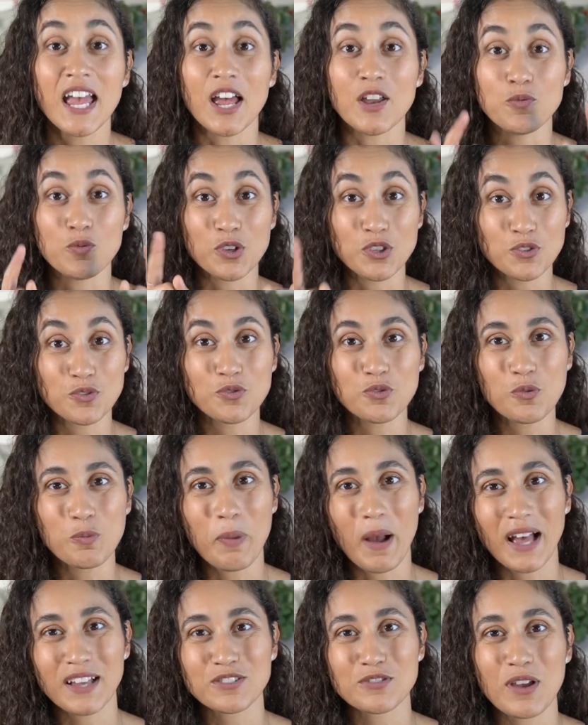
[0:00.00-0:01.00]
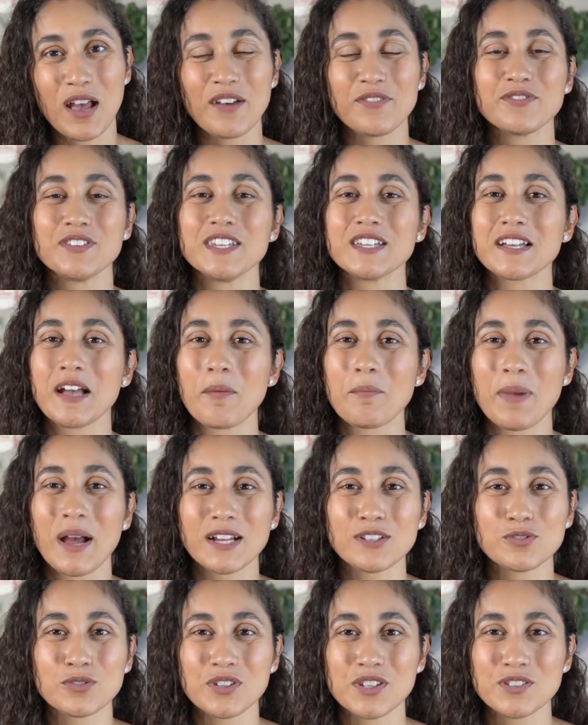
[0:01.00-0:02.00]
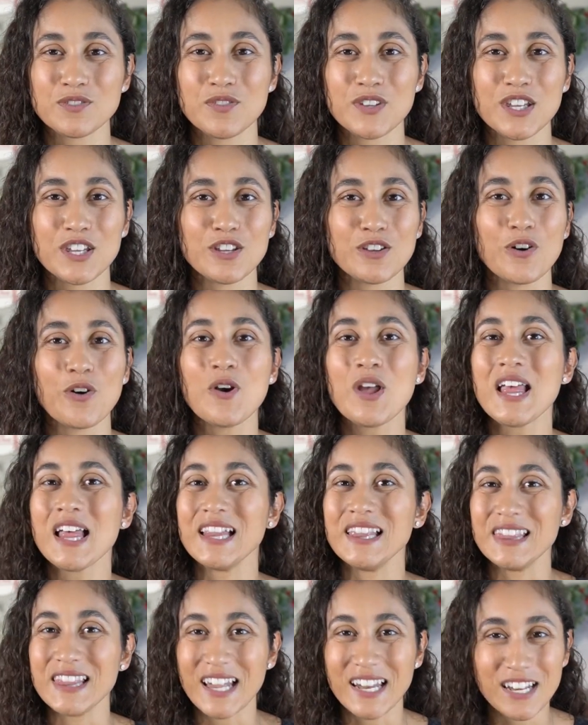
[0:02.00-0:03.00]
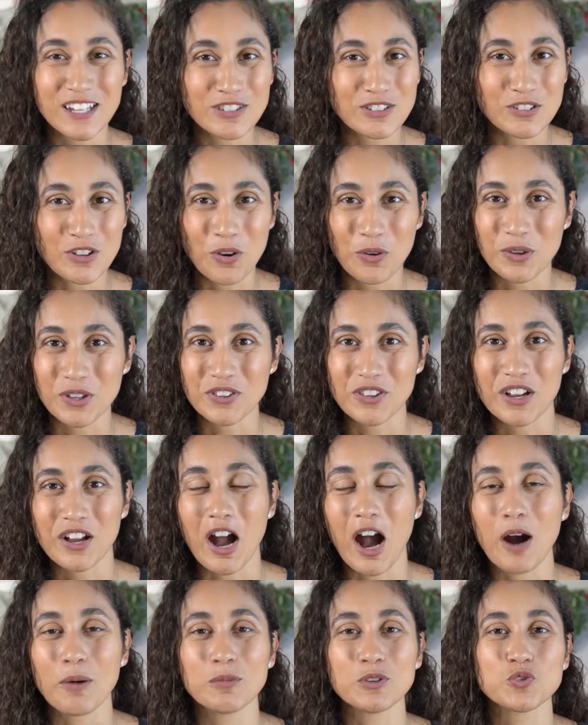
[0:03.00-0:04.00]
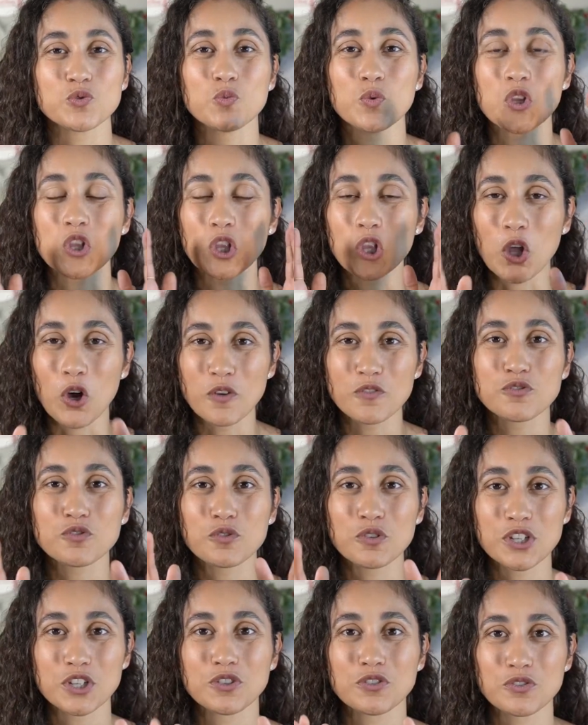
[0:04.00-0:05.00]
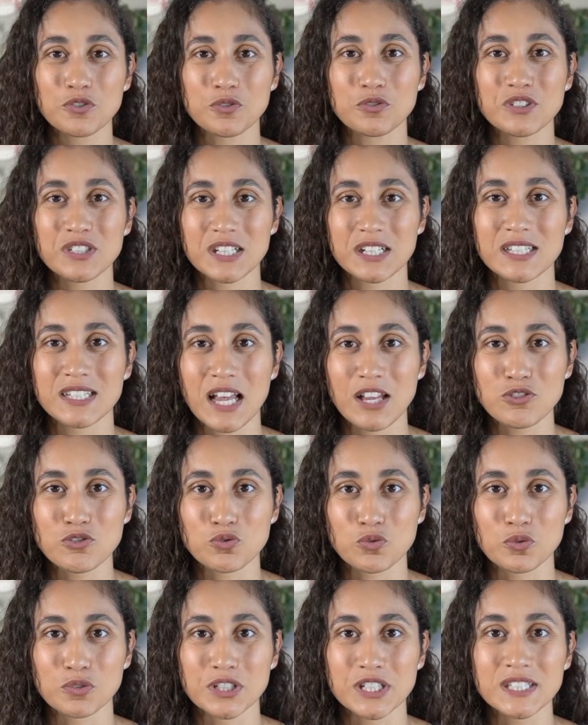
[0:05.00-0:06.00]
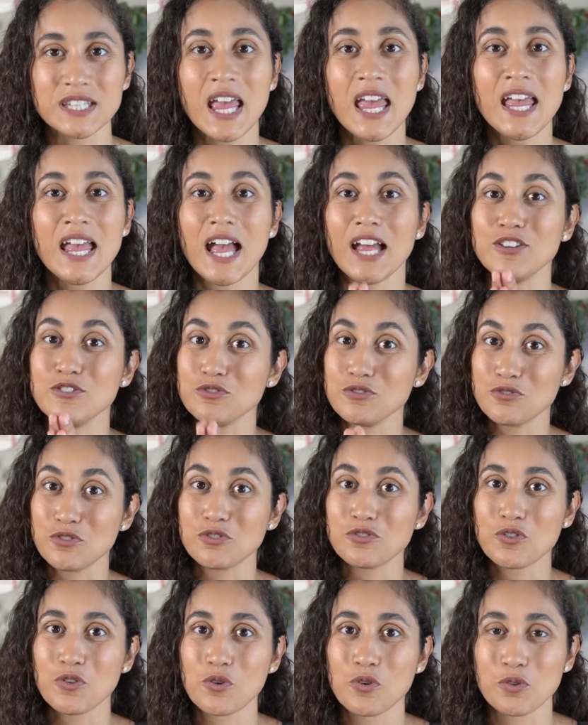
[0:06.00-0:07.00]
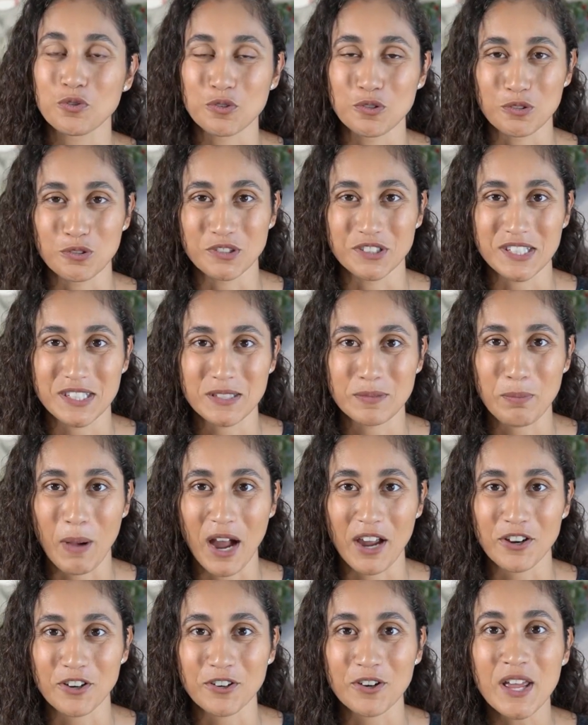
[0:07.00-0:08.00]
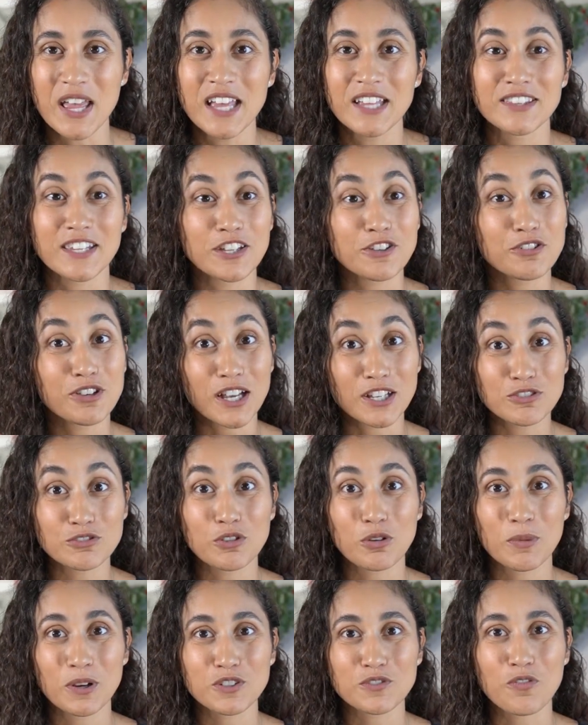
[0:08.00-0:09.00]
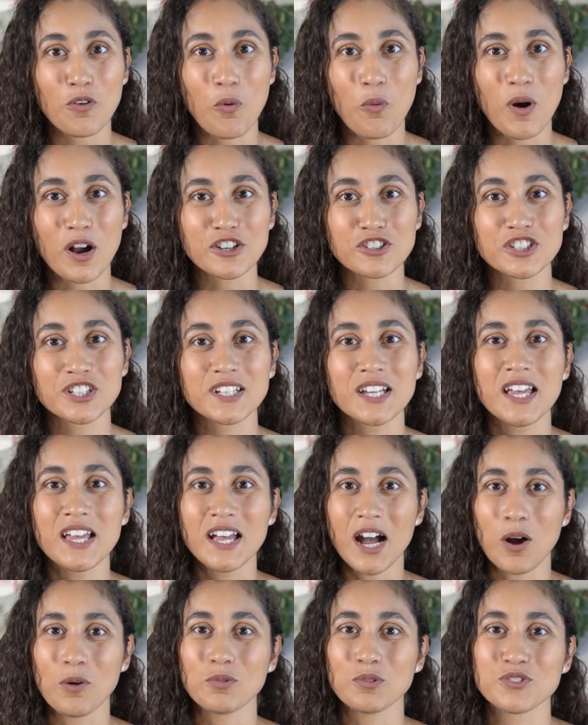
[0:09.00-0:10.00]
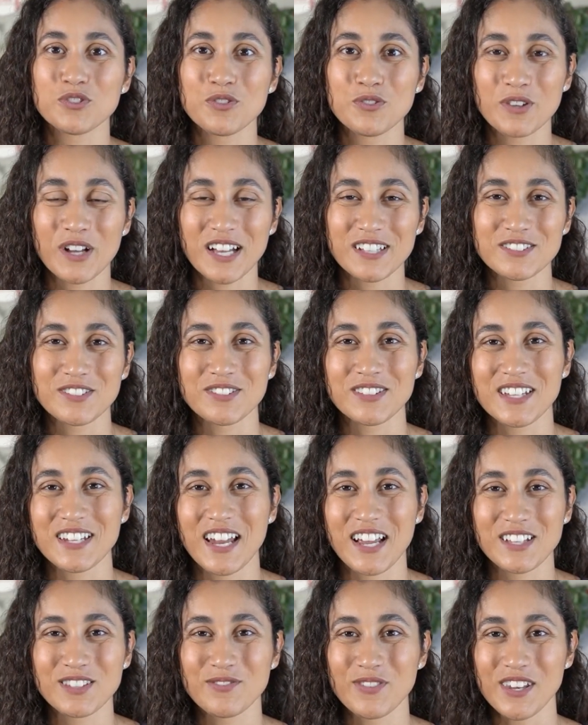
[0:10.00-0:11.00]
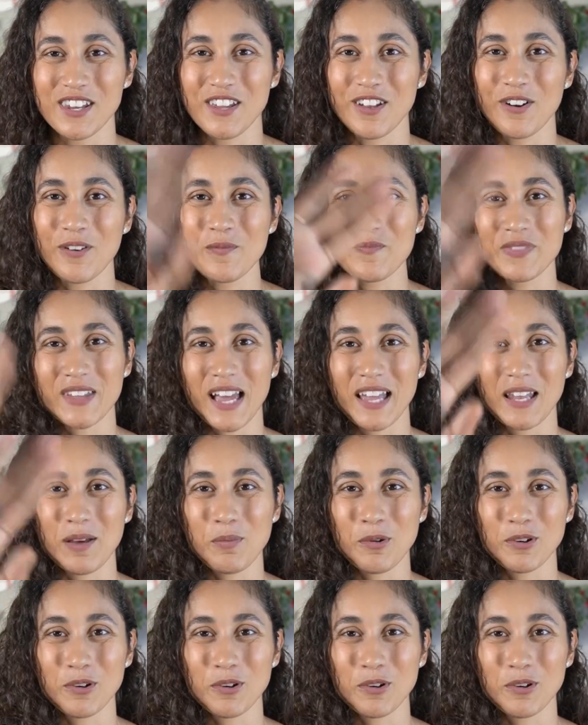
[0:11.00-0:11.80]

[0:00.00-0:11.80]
And when you do pass your F E, come back to this video. Let us know in the comments. We love to hear your success stories, and you don't know who you will inspire. Thank you guys so much for watching. I will see you guys on the next video. À la